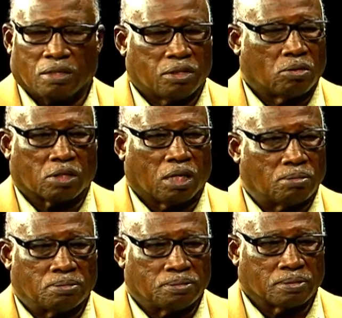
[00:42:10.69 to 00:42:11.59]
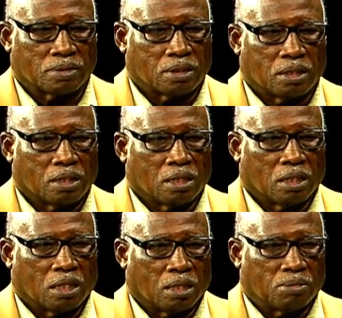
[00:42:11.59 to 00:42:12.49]
Don't come.
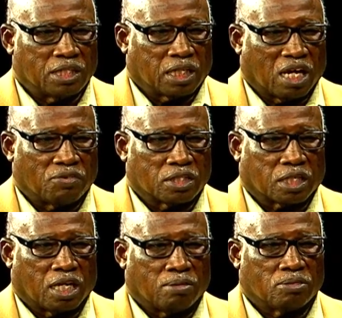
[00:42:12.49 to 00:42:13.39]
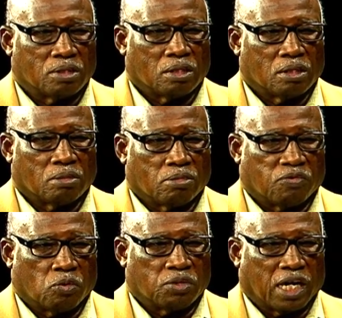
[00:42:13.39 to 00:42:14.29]
Malik Evans came
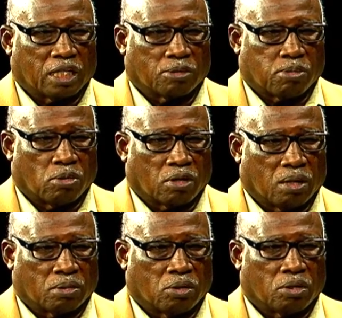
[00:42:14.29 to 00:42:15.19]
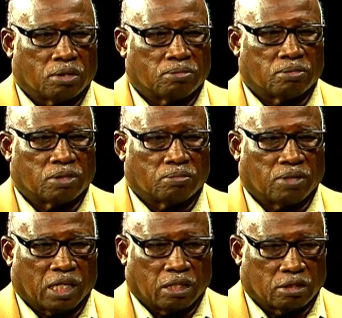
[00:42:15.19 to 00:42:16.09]
before we got the program going,
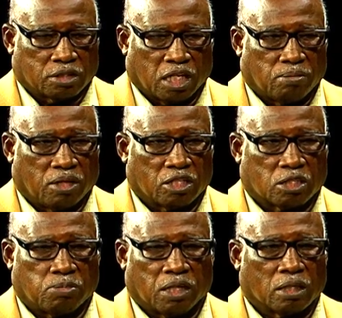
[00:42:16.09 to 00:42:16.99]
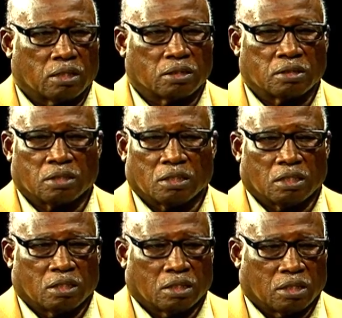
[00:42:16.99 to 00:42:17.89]
made a little 10-minute spiel.
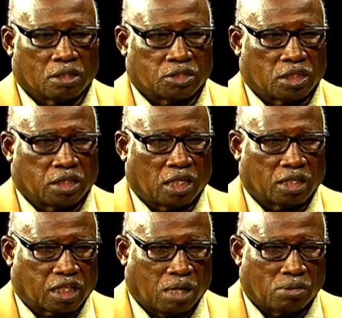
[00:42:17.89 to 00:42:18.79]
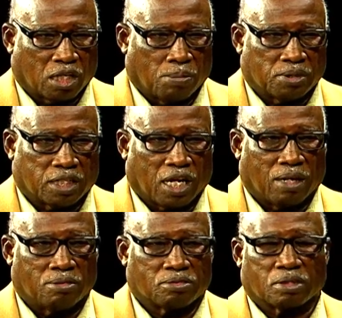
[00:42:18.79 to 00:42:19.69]
Cynthia Elliott came a couple of
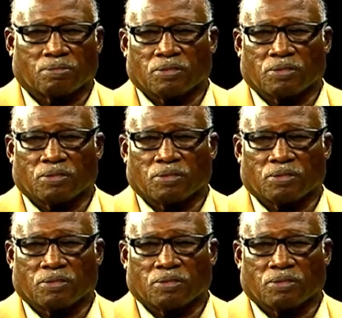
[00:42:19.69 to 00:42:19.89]
times,